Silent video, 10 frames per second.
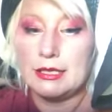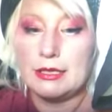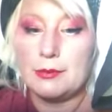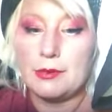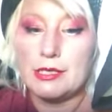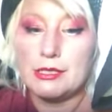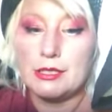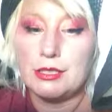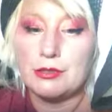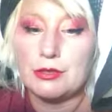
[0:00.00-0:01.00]
the
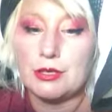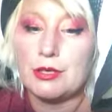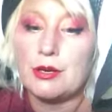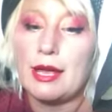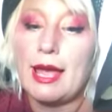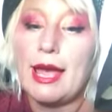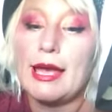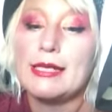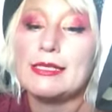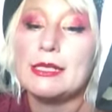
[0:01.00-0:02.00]
prosecutor
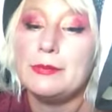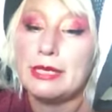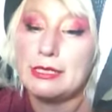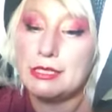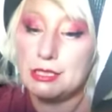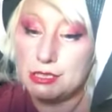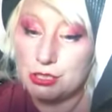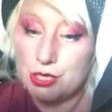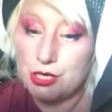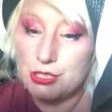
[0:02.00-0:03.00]
has the means to
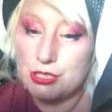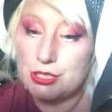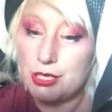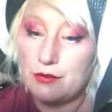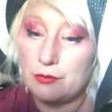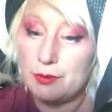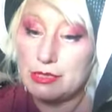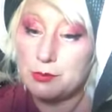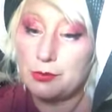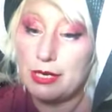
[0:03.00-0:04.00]
discharge the
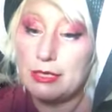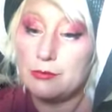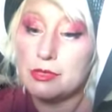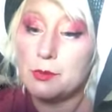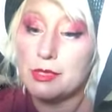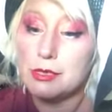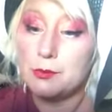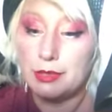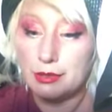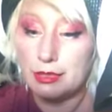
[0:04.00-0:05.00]
government's Brady
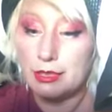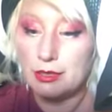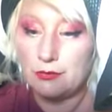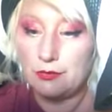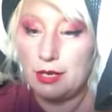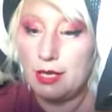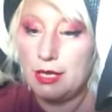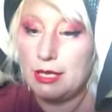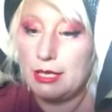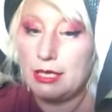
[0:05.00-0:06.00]
responsibility if
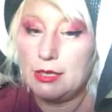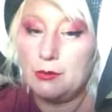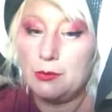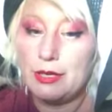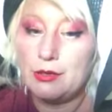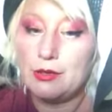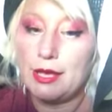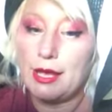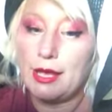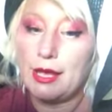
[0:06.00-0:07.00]
he will
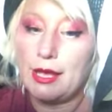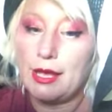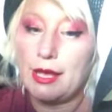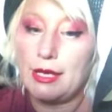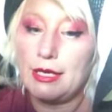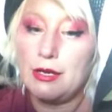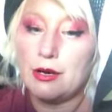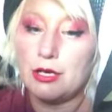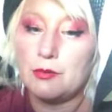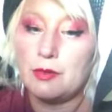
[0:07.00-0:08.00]
any
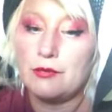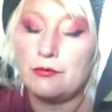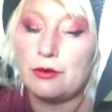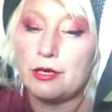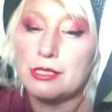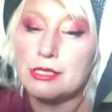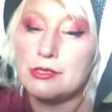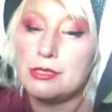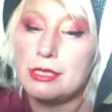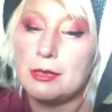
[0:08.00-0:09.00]
argument for
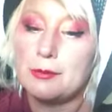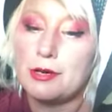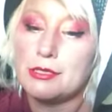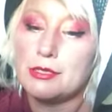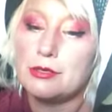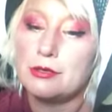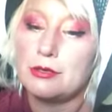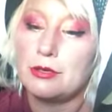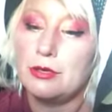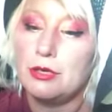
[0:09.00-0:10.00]
excusing a prosecutor